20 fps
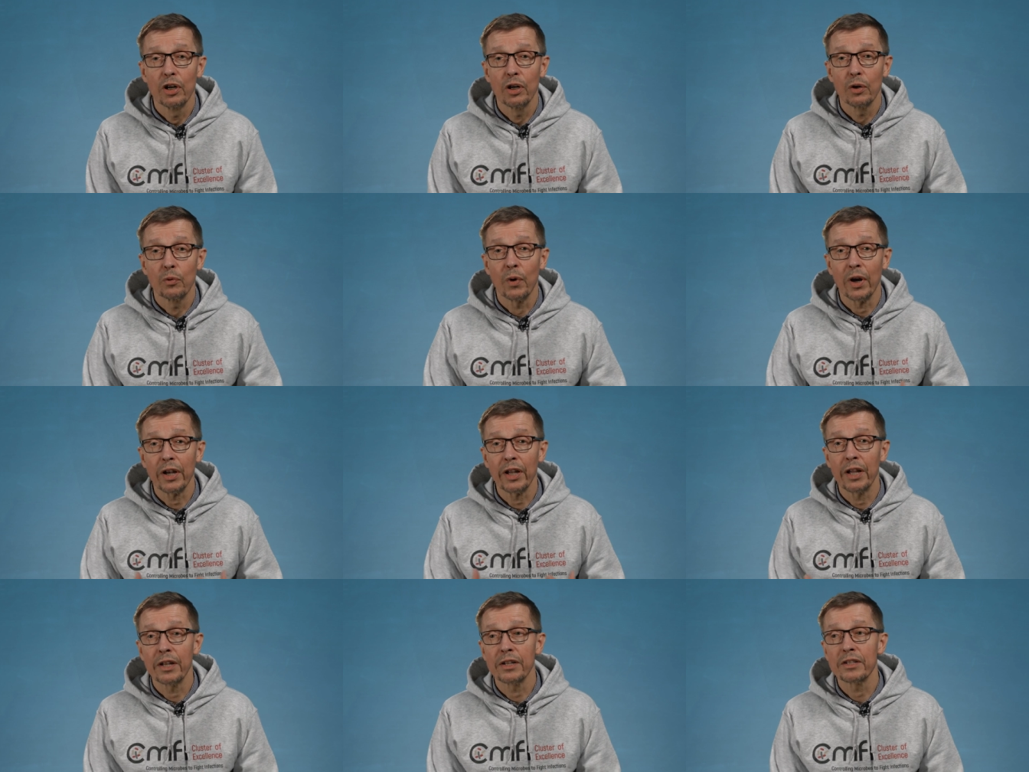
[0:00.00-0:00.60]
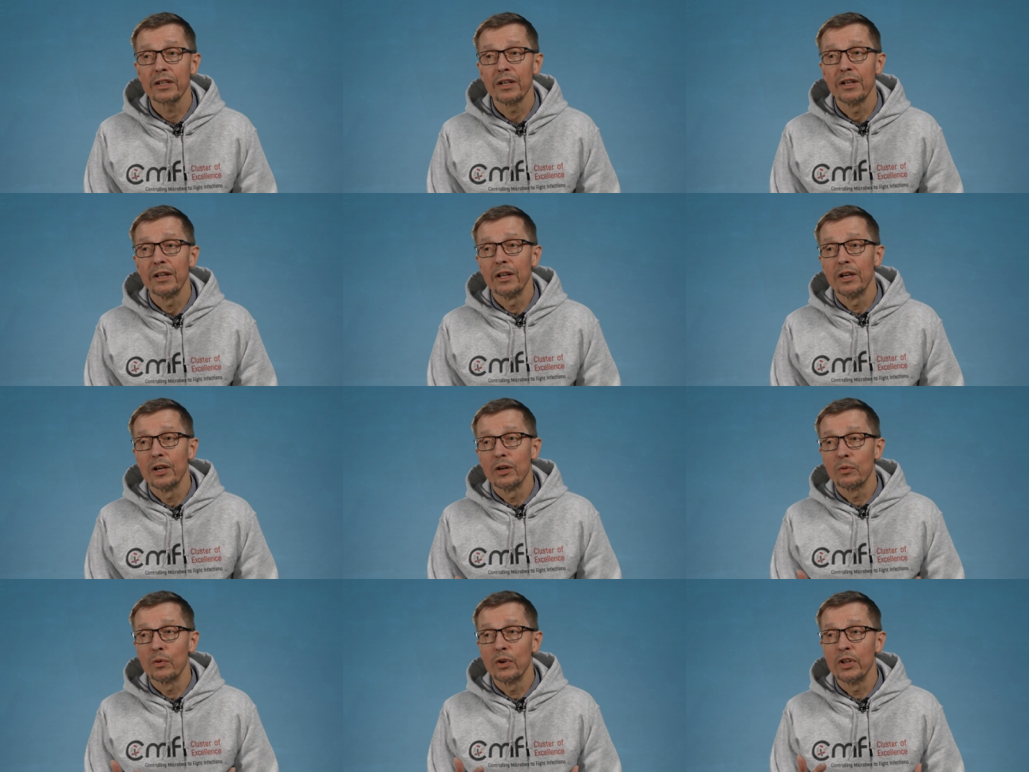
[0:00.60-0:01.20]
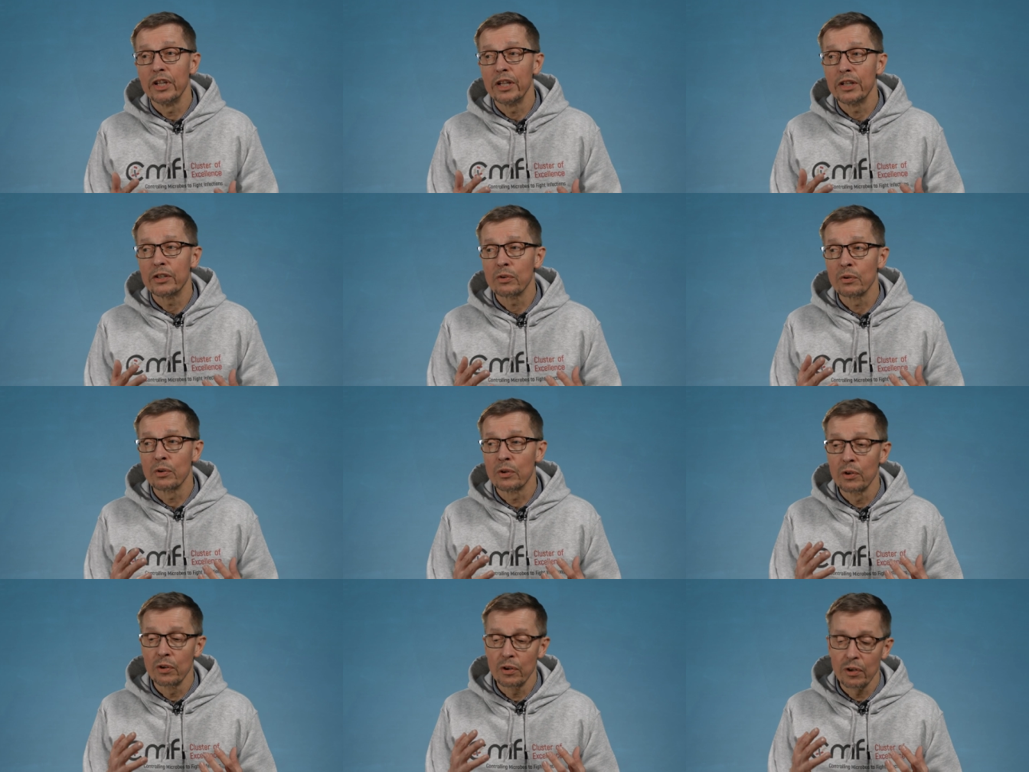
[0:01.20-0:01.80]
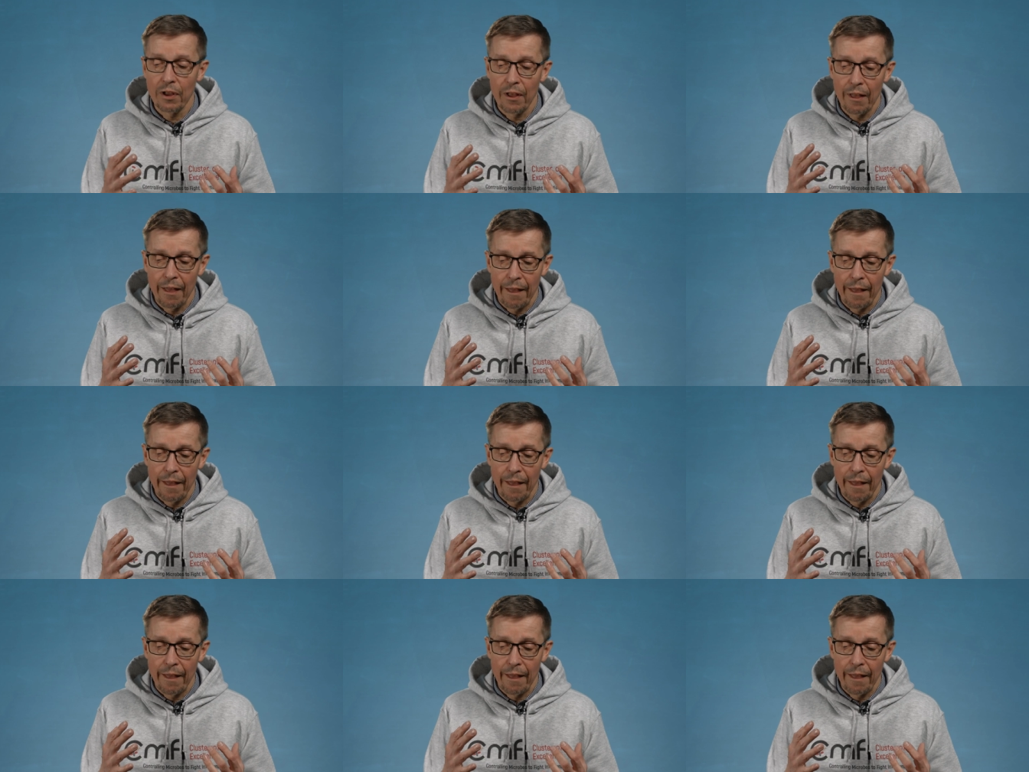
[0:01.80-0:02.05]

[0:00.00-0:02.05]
On one end, we need to